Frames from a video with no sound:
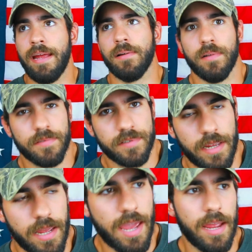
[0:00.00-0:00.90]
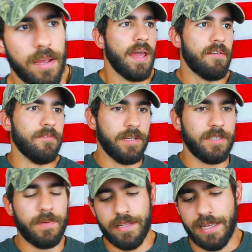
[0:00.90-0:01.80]
angle of saying, hey,
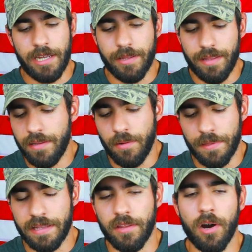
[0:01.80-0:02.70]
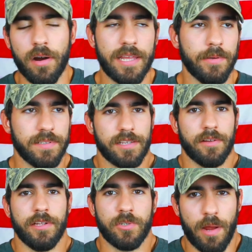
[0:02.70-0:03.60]
everybody's being like, I don't think in the hook he was
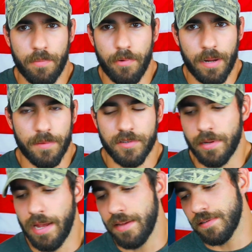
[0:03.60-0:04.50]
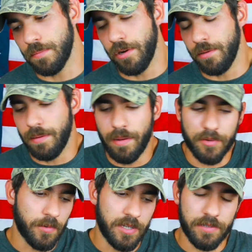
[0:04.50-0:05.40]
necessarily trying to bring up the sarcastic point. Maybe I
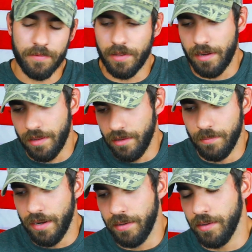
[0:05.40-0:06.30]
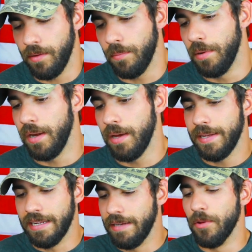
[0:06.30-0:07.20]
was reaching for that a little bit, I don't know. But
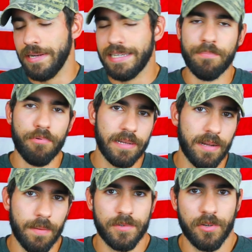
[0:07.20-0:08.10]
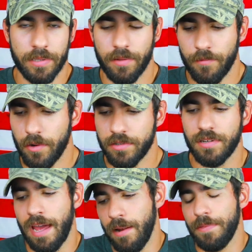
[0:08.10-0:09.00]
he, even though he did bring it up during the verse,
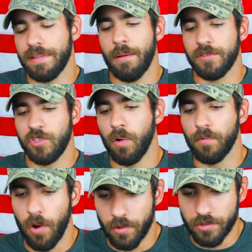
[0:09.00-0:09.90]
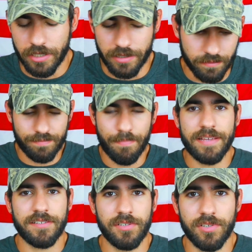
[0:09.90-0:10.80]
I don't think that was the overarching
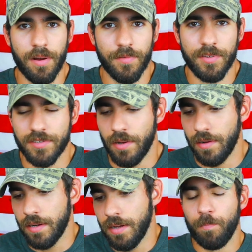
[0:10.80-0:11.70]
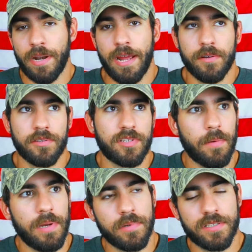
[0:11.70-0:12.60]
message of the song. But I
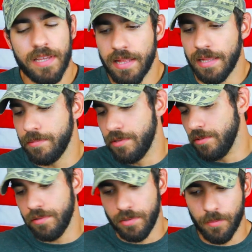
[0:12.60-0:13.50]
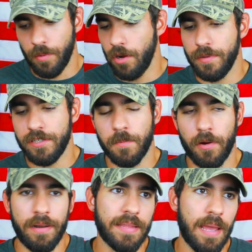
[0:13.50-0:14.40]
understand what he was saying, like, do, do your part, be
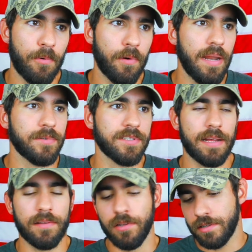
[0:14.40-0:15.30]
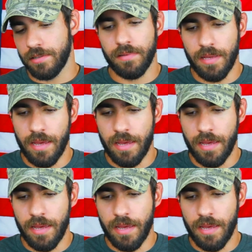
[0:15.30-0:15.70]
smart. And at that point, it was like, look,